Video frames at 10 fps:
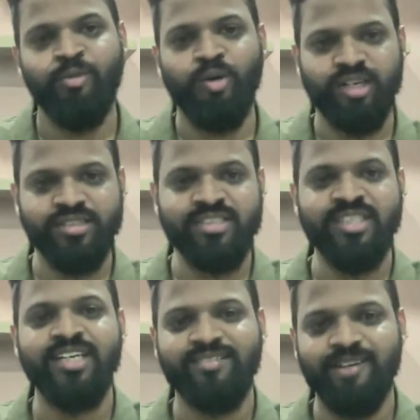focused
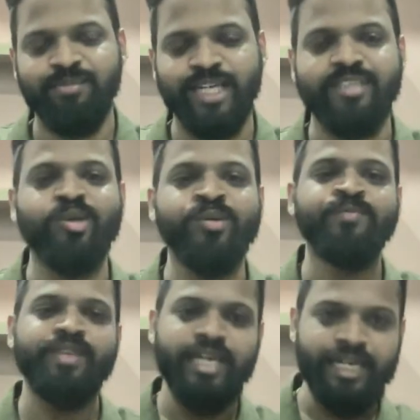website.
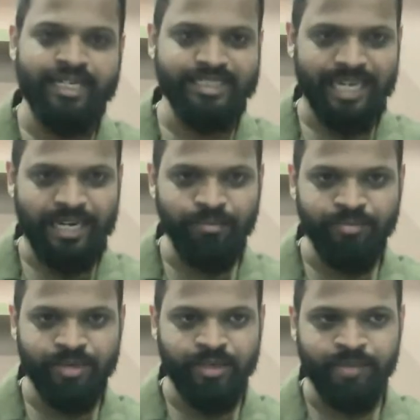So it is
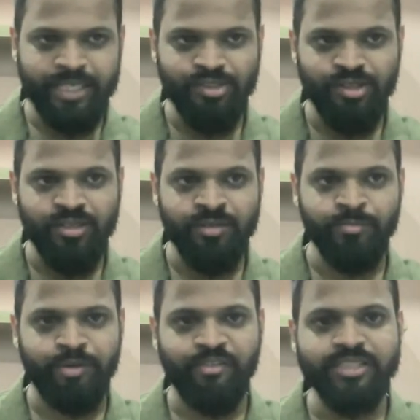again based
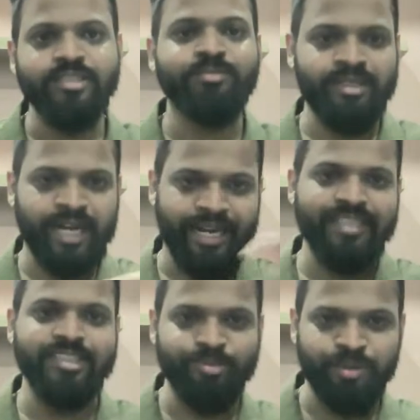on preferences, but
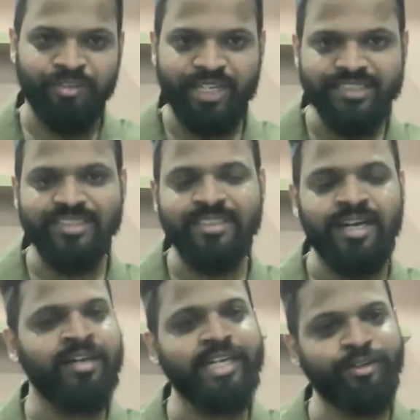again, these preferences
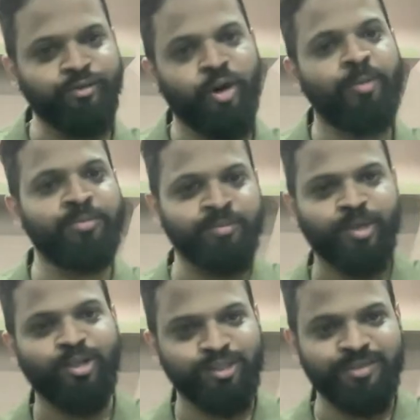are informed
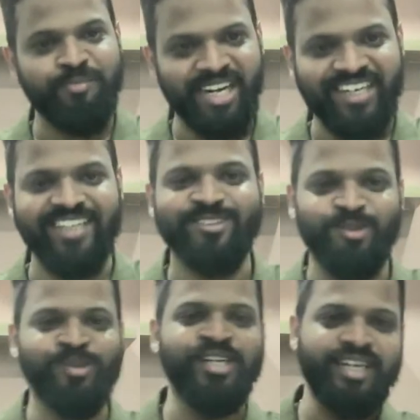because of the metrics.
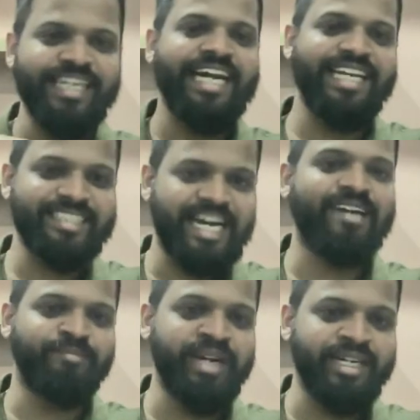So getting
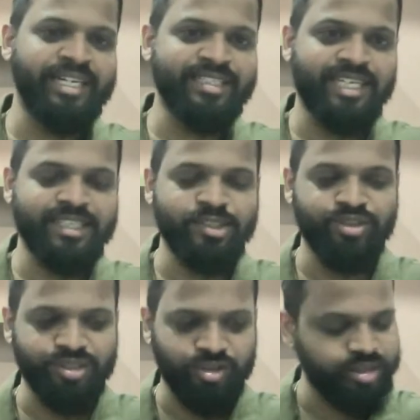that metrics
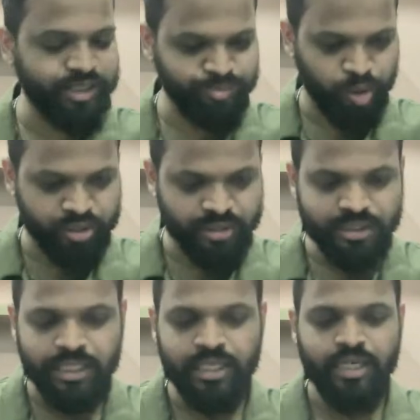understood is also
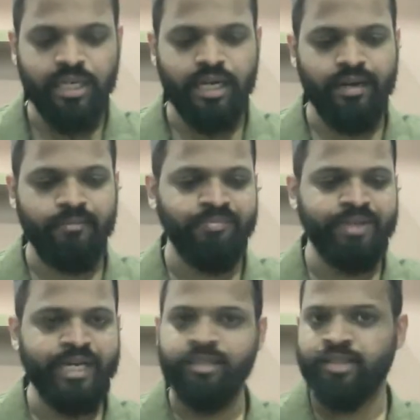important.
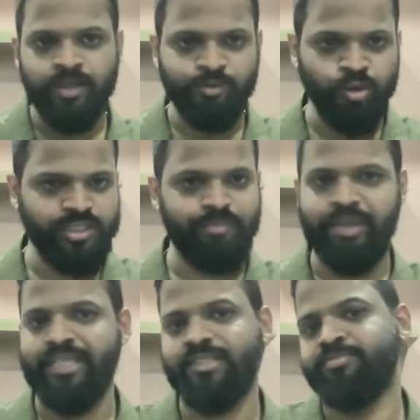Then of course the
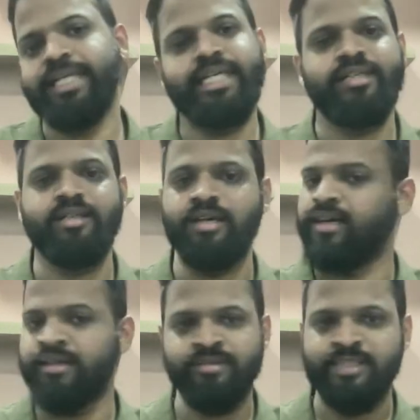page speed,
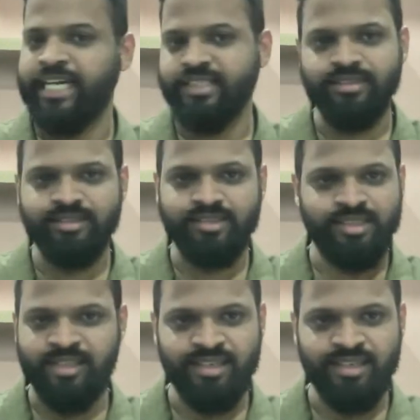that is